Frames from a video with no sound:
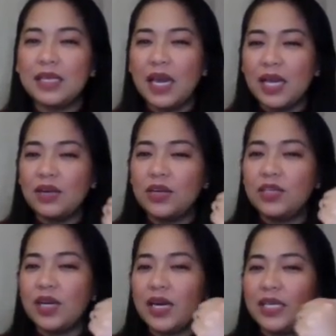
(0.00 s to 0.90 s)

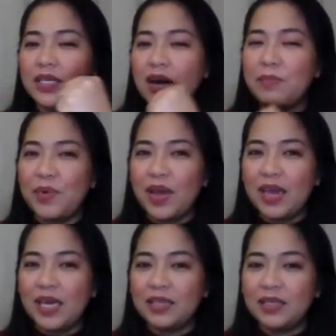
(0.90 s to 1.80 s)
energize our
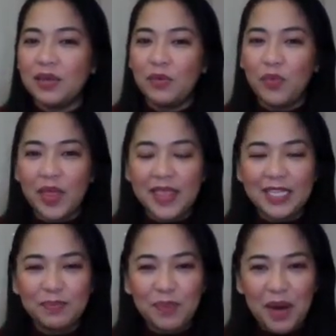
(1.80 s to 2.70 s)
brains with this
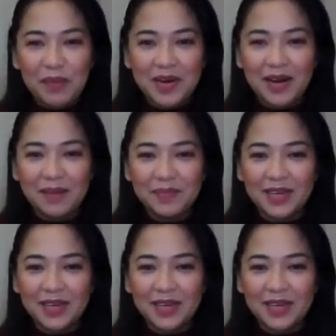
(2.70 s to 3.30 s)
power-up.